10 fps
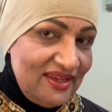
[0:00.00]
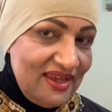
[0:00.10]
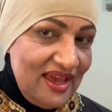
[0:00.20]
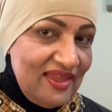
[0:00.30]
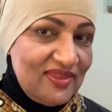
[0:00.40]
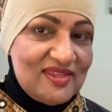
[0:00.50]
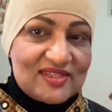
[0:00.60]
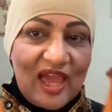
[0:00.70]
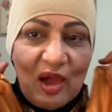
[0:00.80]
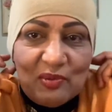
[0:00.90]
And this
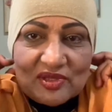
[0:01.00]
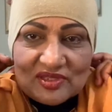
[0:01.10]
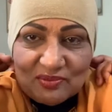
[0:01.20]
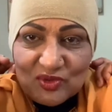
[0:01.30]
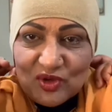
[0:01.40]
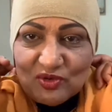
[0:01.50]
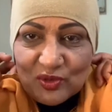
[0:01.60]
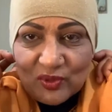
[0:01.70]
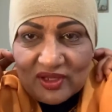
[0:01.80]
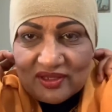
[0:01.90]
cap is a beautiful
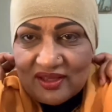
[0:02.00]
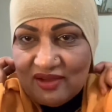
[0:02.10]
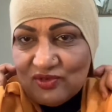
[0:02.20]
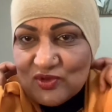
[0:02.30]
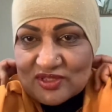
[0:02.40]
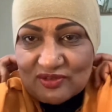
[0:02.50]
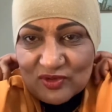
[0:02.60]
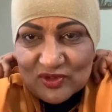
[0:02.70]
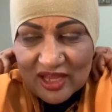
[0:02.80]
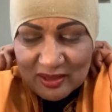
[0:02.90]
one. I've used it a few
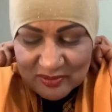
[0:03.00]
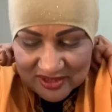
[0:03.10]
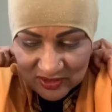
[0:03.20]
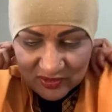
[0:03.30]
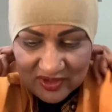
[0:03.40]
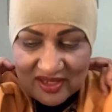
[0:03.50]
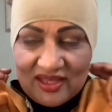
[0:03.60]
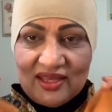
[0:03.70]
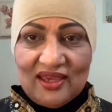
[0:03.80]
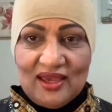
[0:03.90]
times already,
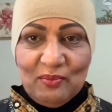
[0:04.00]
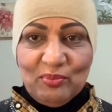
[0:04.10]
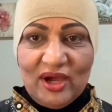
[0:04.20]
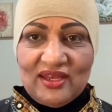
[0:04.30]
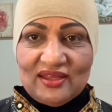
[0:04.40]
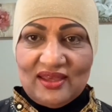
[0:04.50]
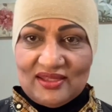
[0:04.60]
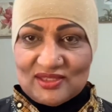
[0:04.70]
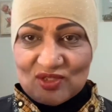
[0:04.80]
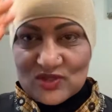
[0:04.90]
but
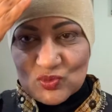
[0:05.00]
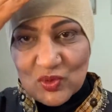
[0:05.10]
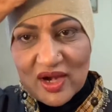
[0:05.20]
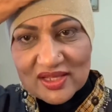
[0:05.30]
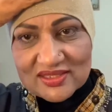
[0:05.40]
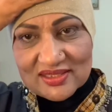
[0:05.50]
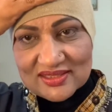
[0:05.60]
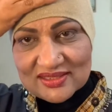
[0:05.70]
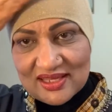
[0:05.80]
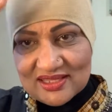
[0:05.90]
it just works.
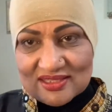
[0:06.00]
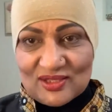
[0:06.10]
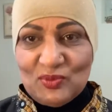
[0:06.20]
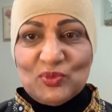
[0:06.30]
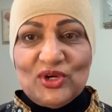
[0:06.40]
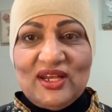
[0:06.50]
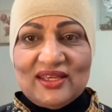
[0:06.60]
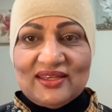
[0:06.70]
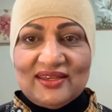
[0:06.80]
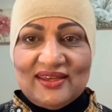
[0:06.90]
It's so pretty.
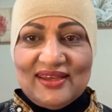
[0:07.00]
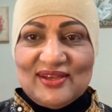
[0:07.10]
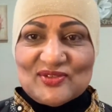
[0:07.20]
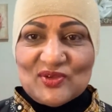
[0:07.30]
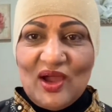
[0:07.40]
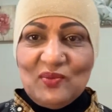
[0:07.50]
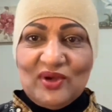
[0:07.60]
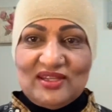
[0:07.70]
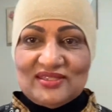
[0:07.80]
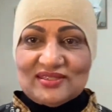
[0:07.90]
So I
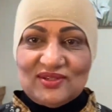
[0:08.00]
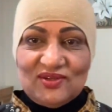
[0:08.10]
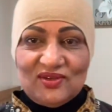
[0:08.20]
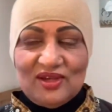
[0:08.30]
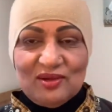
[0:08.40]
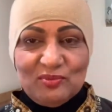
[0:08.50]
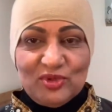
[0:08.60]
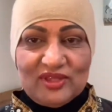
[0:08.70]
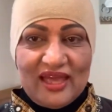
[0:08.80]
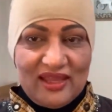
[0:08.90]
wanted to
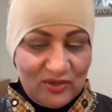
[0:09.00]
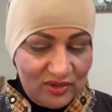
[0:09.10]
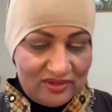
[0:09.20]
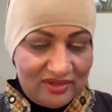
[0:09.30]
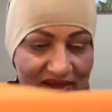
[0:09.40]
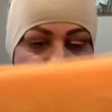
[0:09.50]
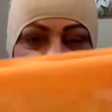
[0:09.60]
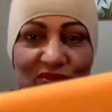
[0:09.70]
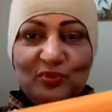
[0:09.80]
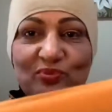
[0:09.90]
put that on
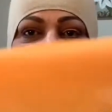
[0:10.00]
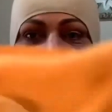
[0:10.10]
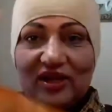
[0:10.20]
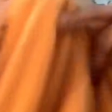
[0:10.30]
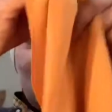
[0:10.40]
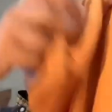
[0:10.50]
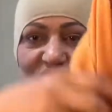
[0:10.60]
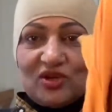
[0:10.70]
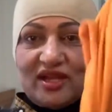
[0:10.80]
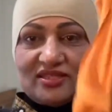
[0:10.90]
to bring a
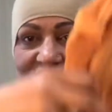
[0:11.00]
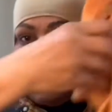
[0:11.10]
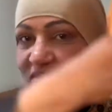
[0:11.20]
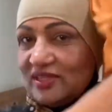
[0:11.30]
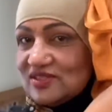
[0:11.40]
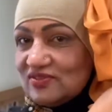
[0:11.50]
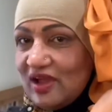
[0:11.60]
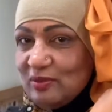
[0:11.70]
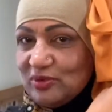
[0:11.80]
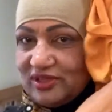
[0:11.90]
contrast with this
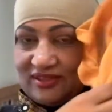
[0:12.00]
fabric.